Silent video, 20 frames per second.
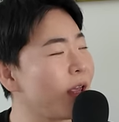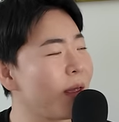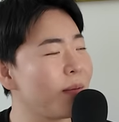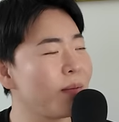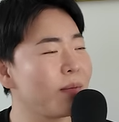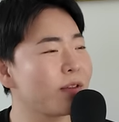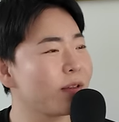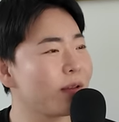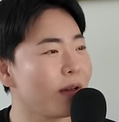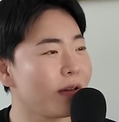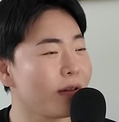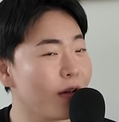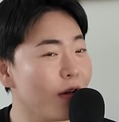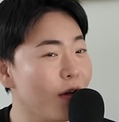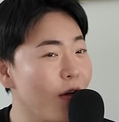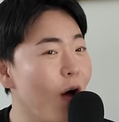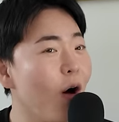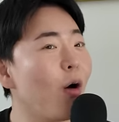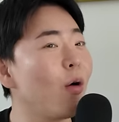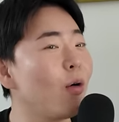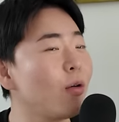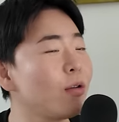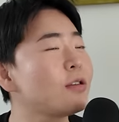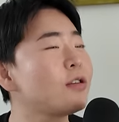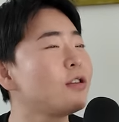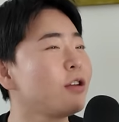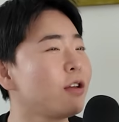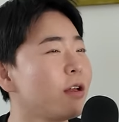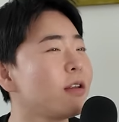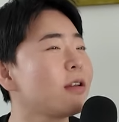games, uh,
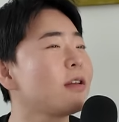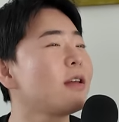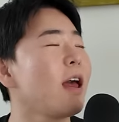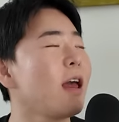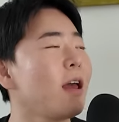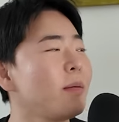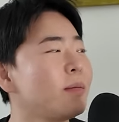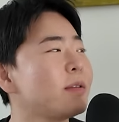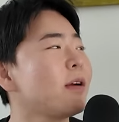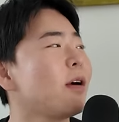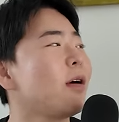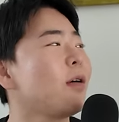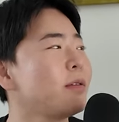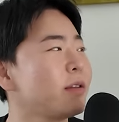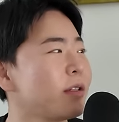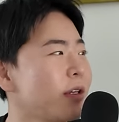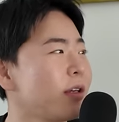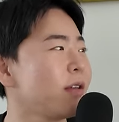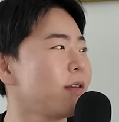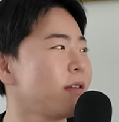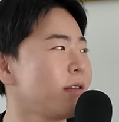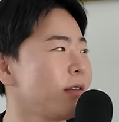old good games are always good.